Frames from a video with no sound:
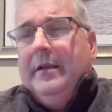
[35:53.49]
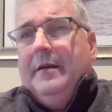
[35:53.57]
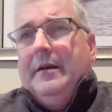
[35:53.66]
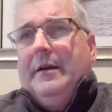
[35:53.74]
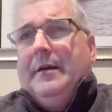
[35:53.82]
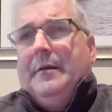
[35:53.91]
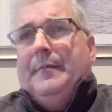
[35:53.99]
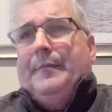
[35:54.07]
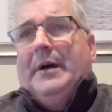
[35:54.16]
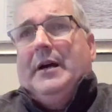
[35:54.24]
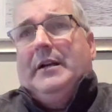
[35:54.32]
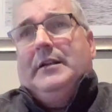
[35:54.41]
uh,
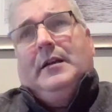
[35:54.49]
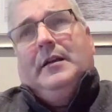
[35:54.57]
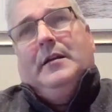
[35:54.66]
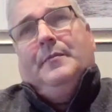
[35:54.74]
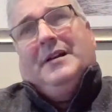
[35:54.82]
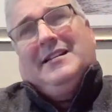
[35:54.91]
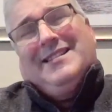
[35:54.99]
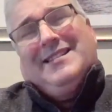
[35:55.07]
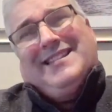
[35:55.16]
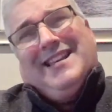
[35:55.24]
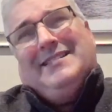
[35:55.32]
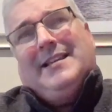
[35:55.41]
but but at the
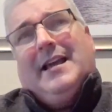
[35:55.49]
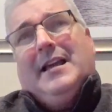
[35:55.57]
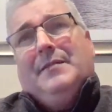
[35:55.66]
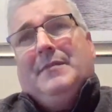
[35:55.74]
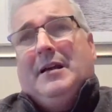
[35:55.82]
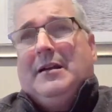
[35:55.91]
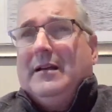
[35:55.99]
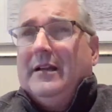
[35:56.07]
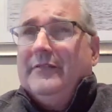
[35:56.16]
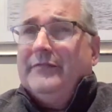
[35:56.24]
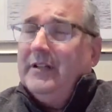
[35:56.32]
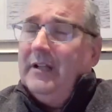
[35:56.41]
same time,
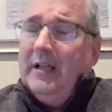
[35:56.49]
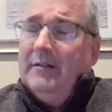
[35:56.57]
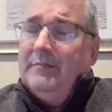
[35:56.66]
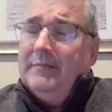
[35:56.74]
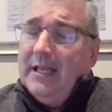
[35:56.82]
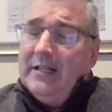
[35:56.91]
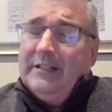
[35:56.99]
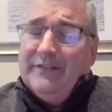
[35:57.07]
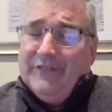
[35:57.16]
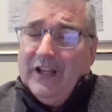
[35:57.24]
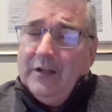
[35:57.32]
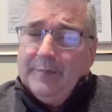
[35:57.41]
I, am not a
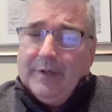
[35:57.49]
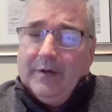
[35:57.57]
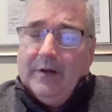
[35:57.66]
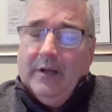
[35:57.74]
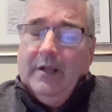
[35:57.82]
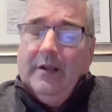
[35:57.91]
developer,